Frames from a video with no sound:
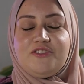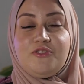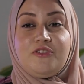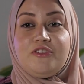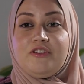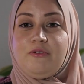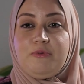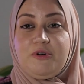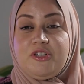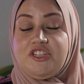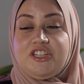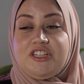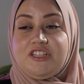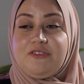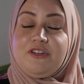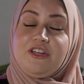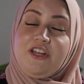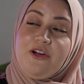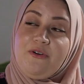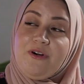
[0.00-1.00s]
So, which,
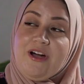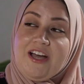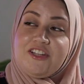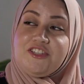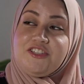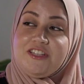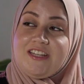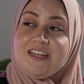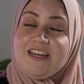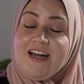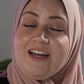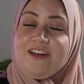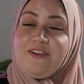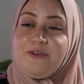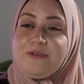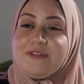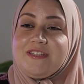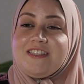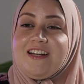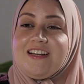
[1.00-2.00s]
actually, I
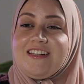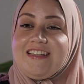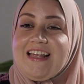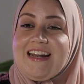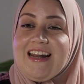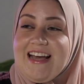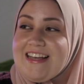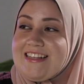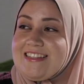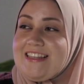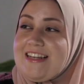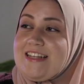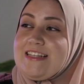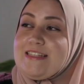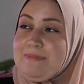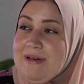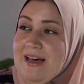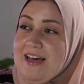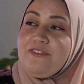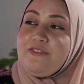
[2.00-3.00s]
always thought that acid
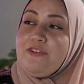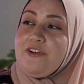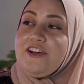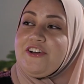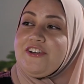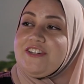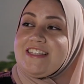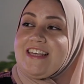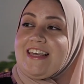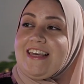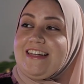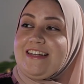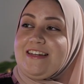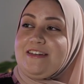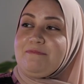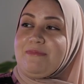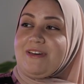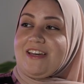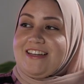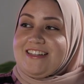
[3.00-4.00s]
is bad for your skin
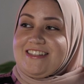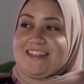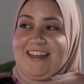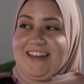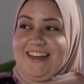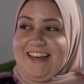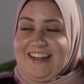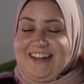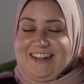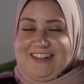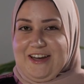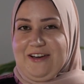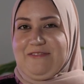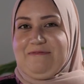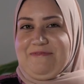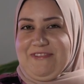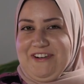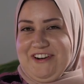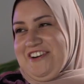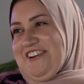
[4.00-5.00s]
because it
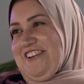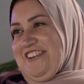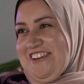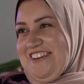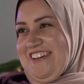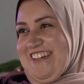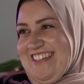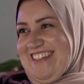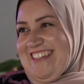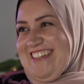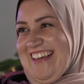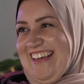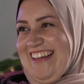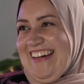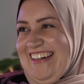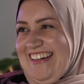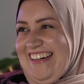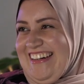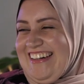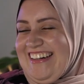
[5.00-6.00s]
can burn your
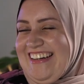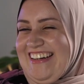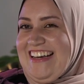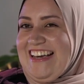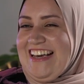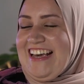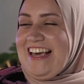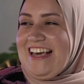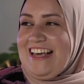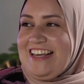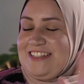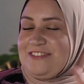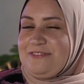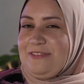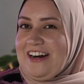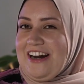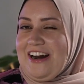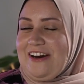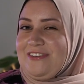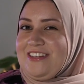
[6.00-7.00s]
skin is
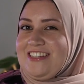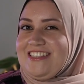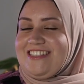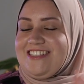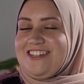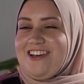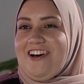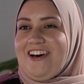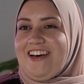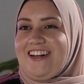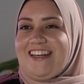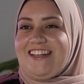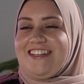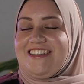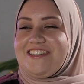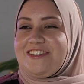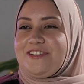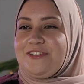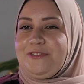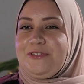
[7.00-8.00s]
what I was taught
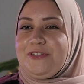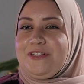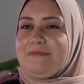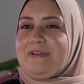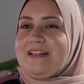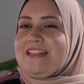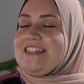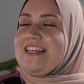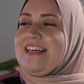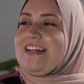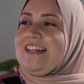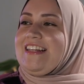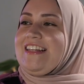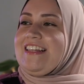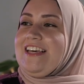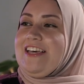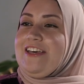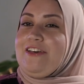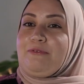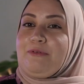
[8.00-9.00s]
in school, but
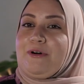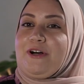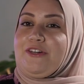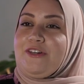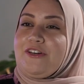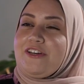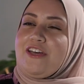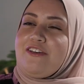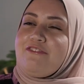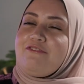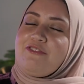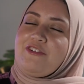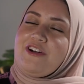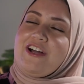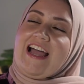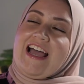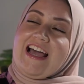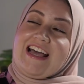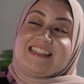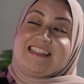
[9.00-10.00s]
suddenly we're looking
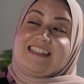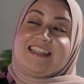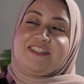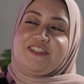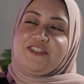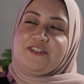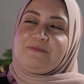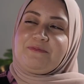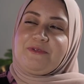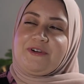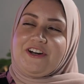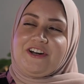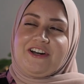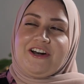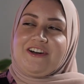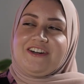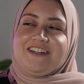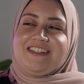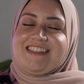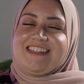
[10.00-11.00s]
for acids to put
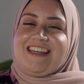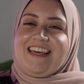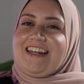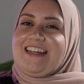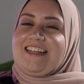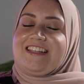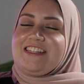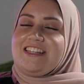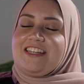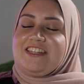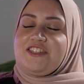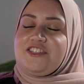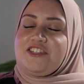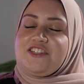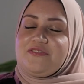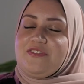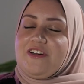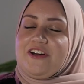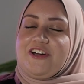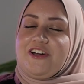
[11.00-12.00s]
on our skin. It's
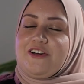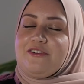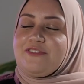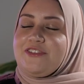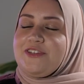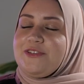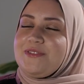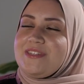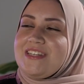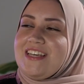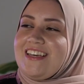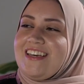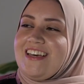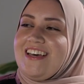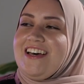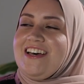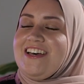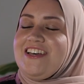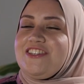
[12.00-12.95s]
just very confusing.